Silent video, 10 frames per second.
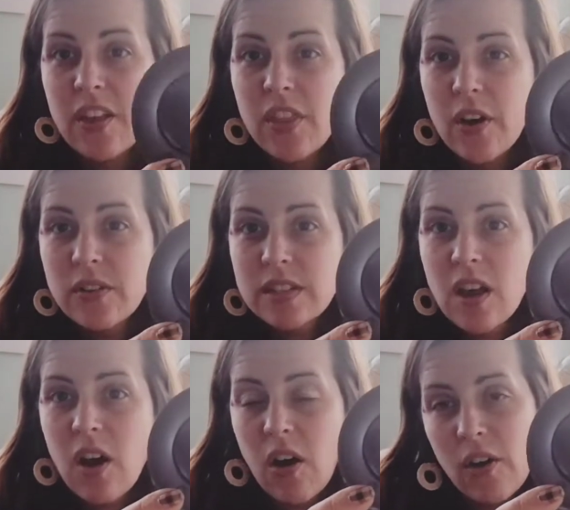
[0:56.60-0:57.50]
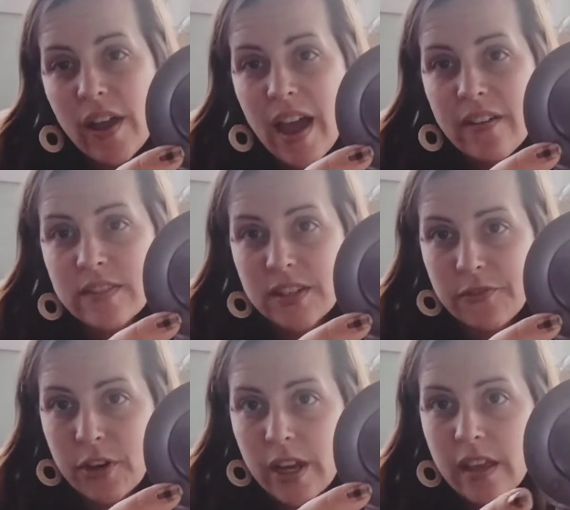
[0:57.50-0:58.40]
and those all have
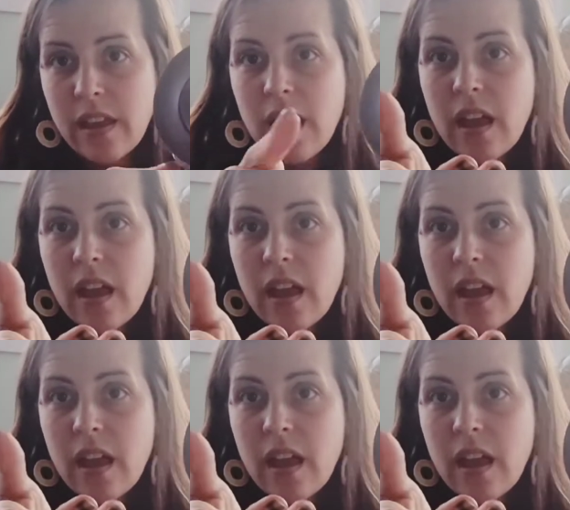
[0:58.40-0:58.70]
different